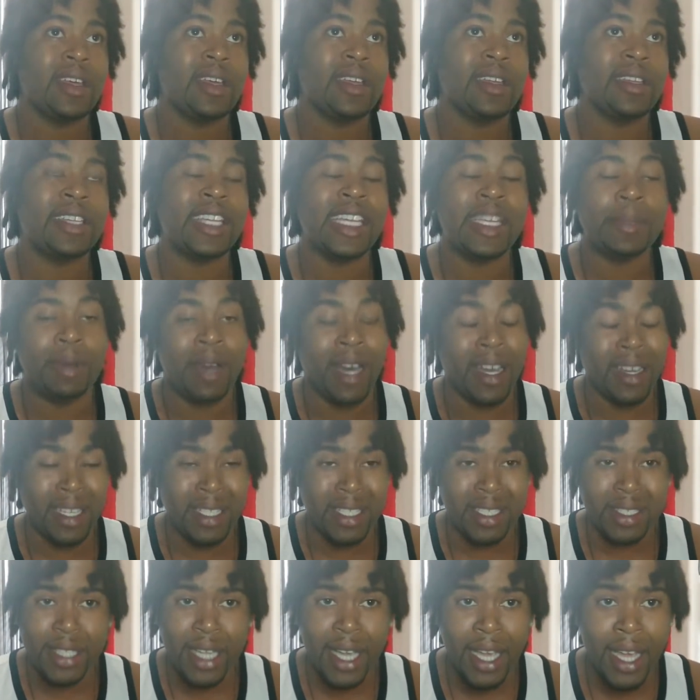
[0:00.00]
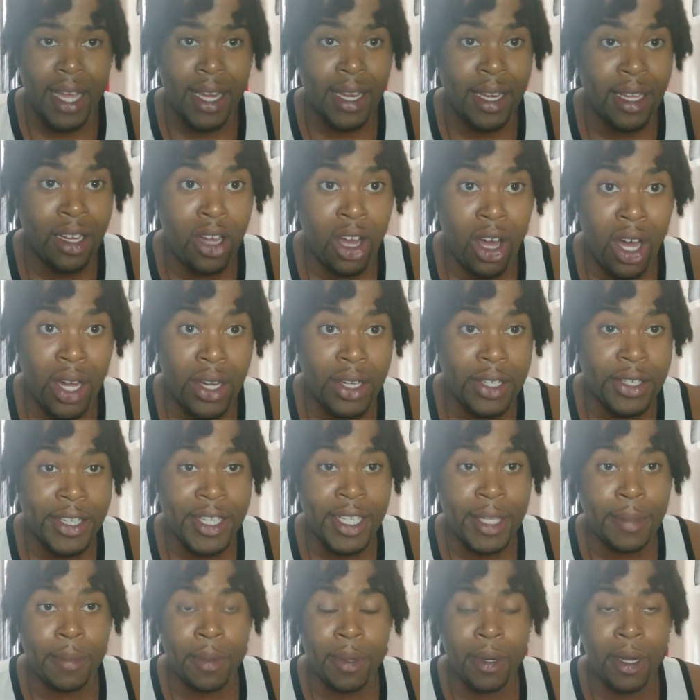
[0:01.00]
deep understanding or
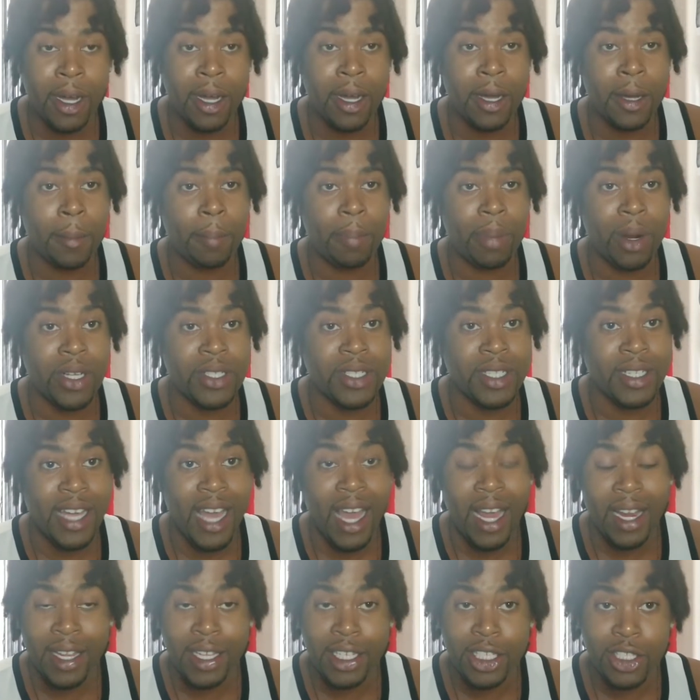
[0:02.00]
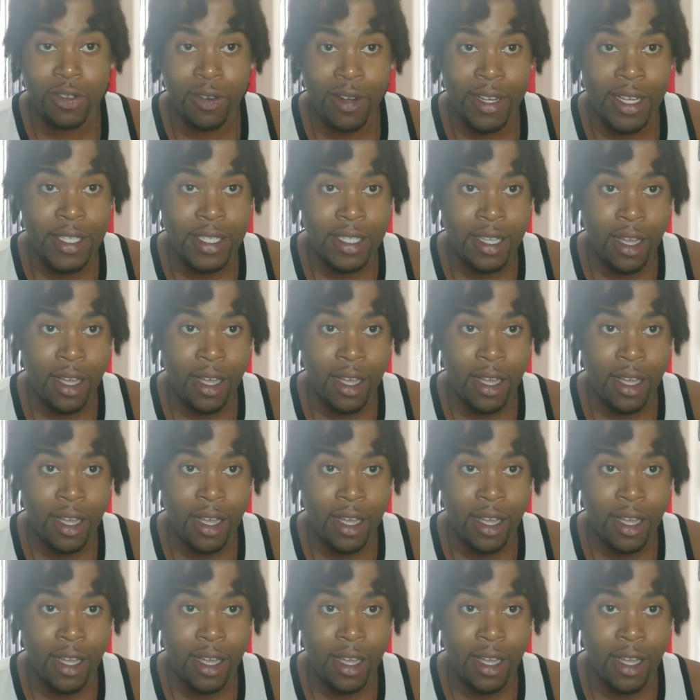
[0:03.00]
deep personality traits.